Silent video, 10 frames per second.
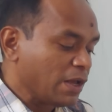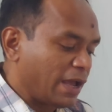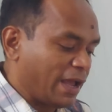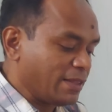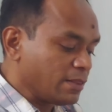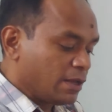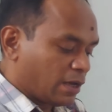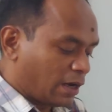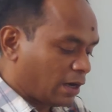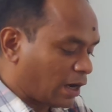And
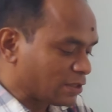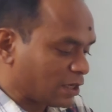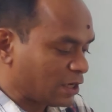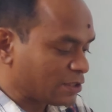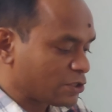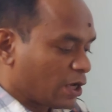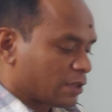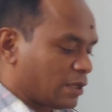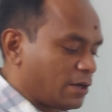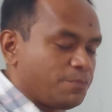other is
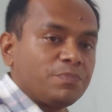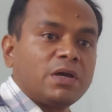the